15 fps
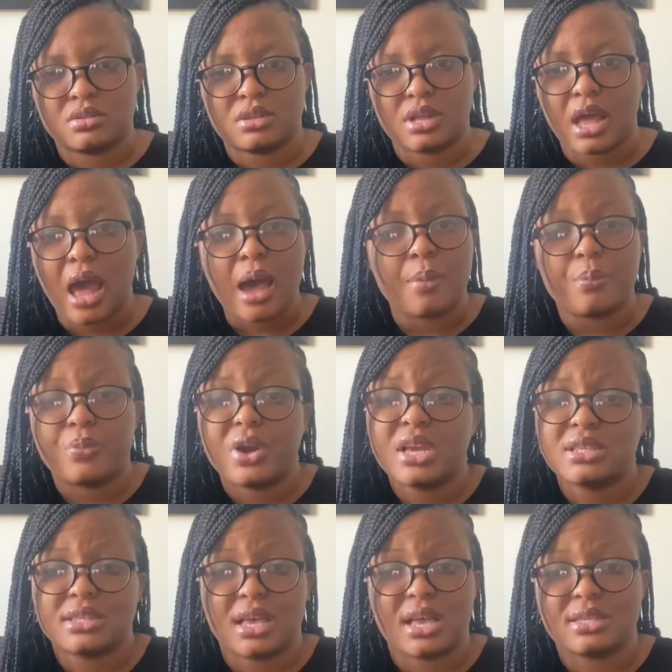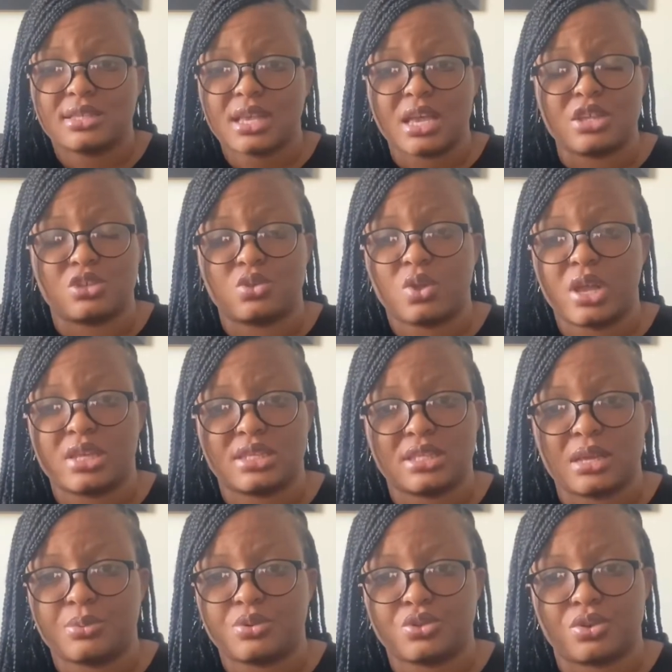And breast cancer is no
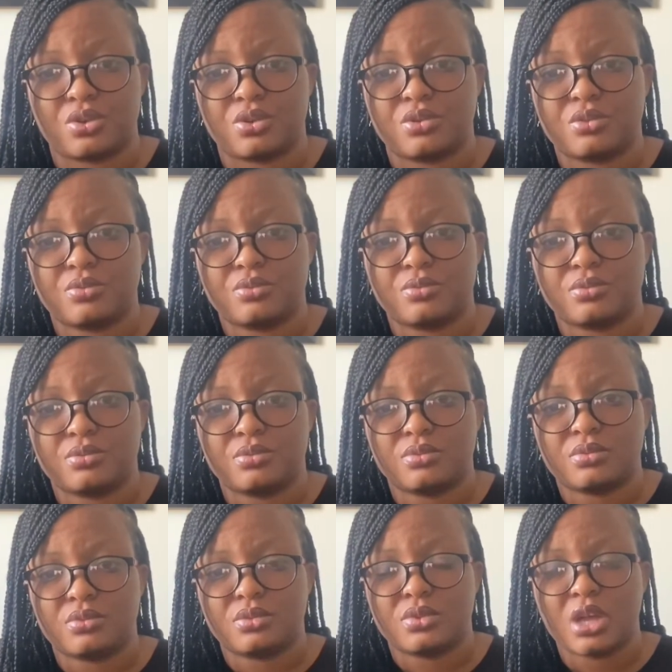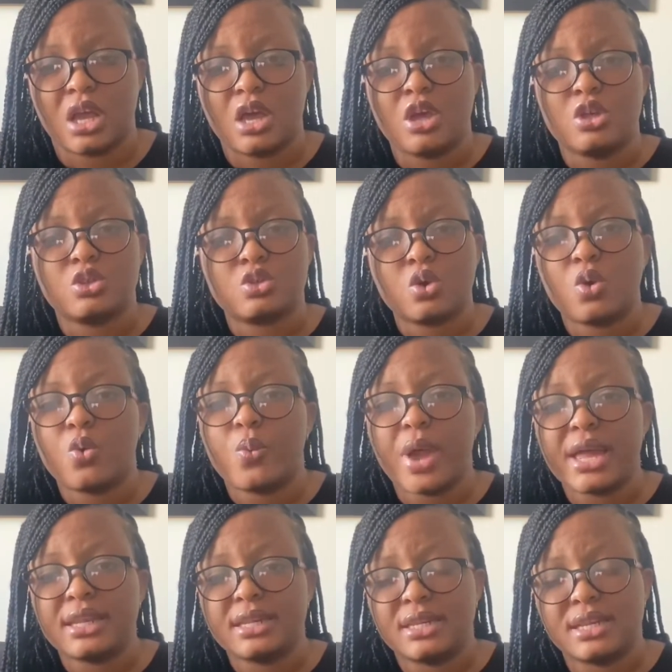exception. So
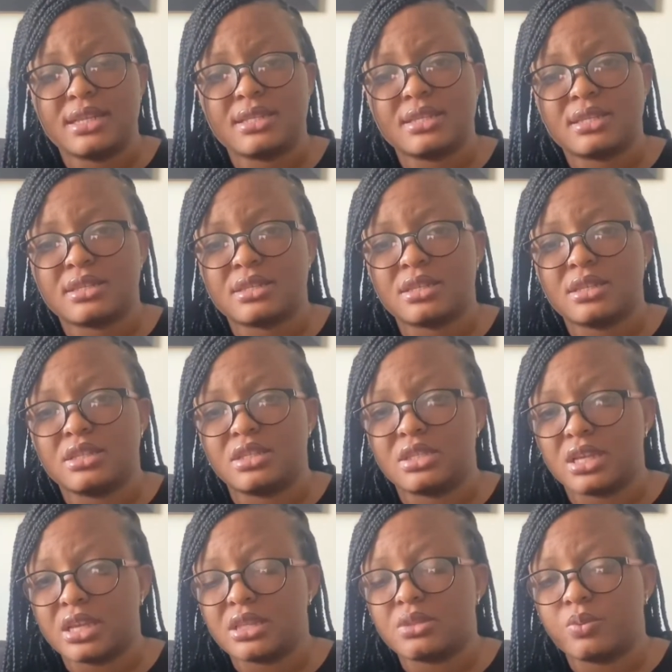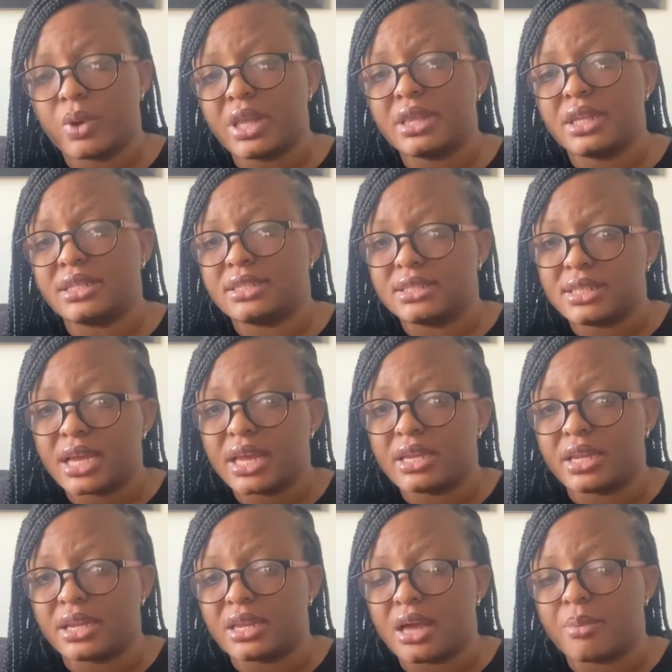when the
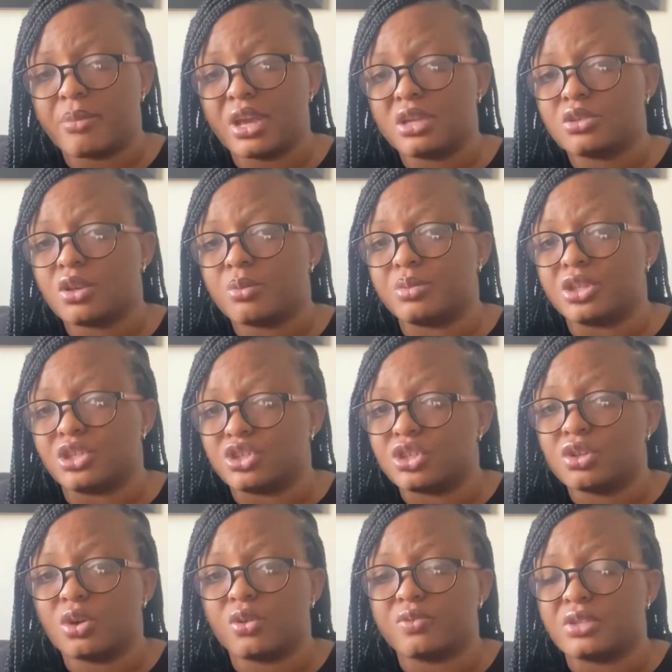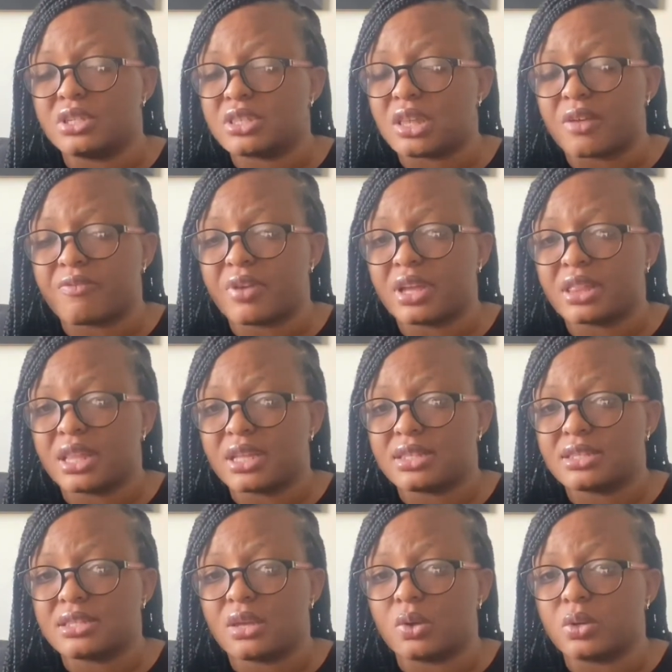DNA that makes up the gene of this affected
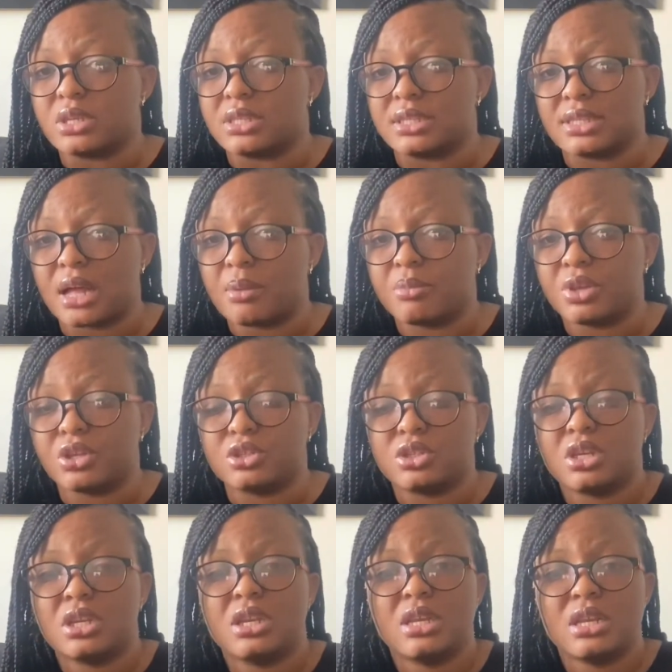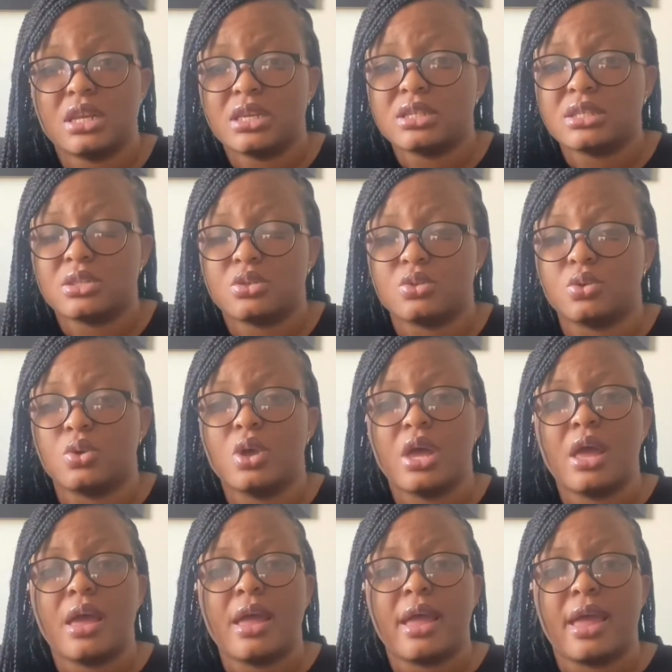cell is damaged, it leads to
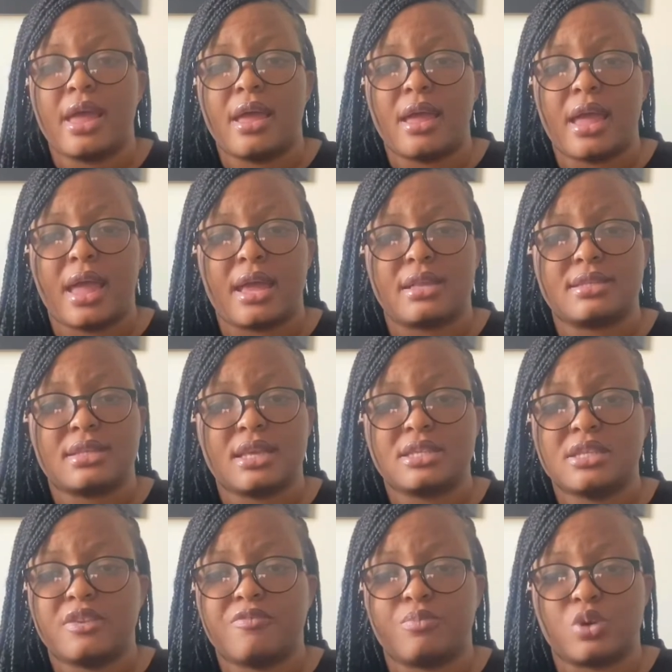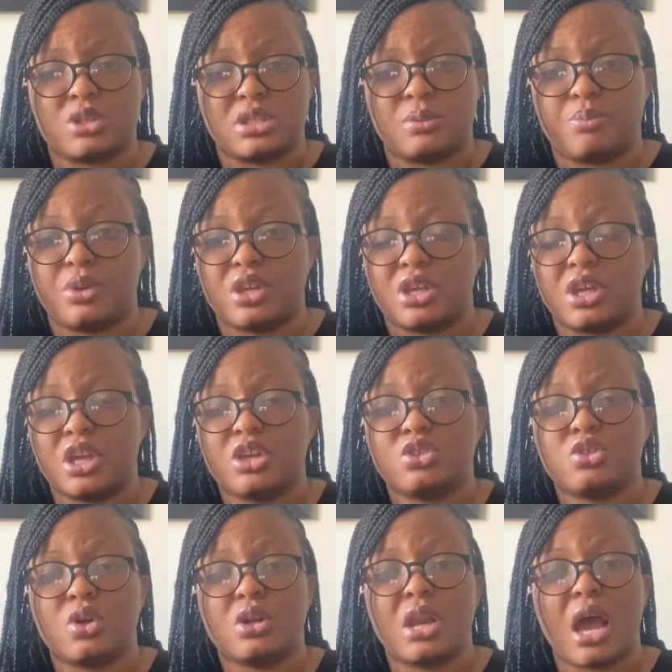excessive
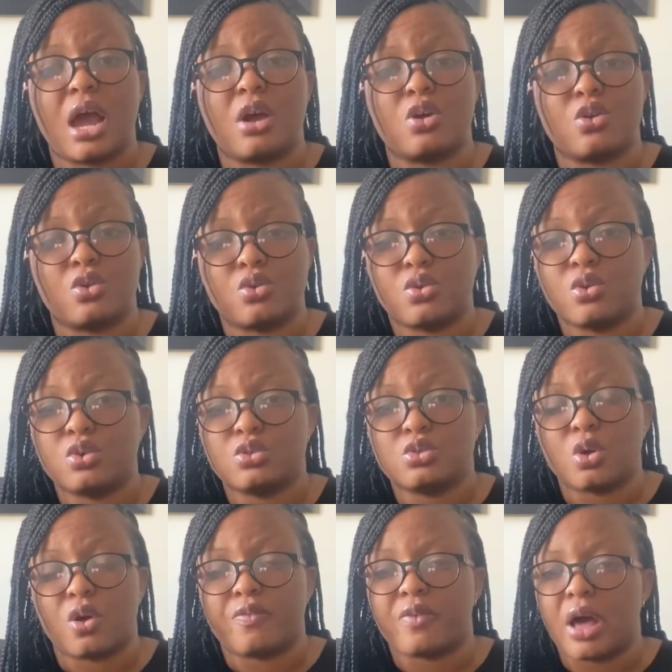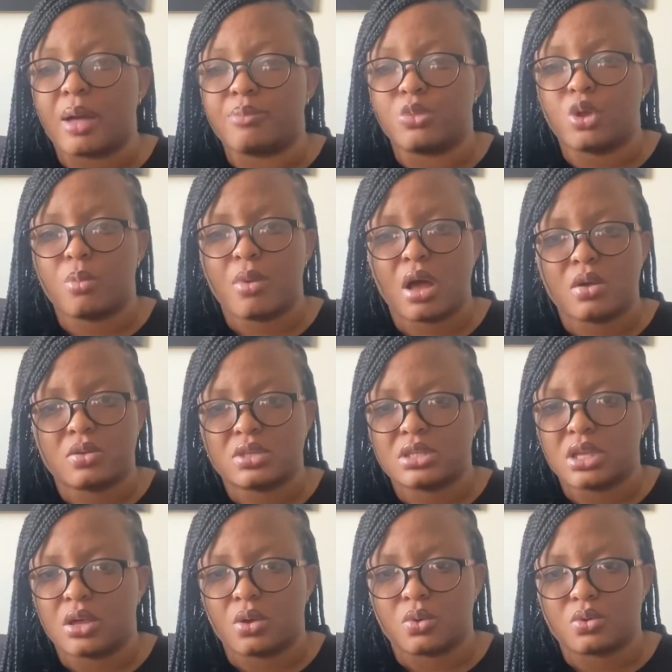multiplication and growth of abnormal
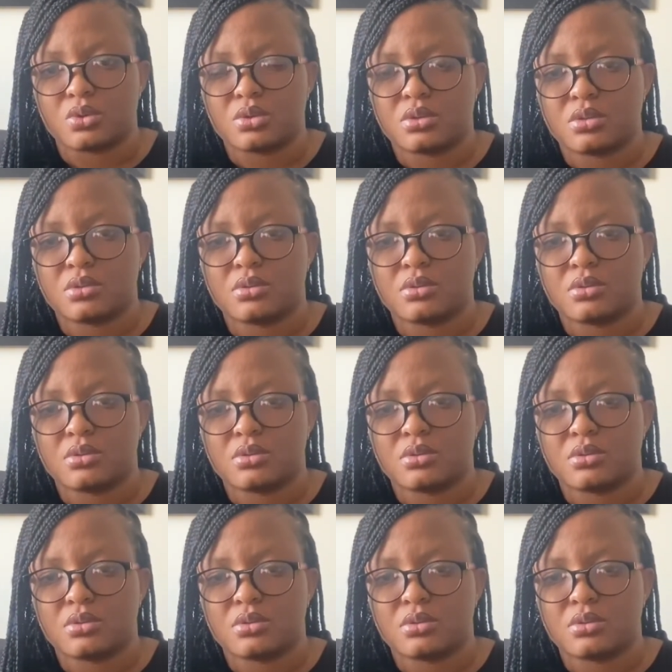cells.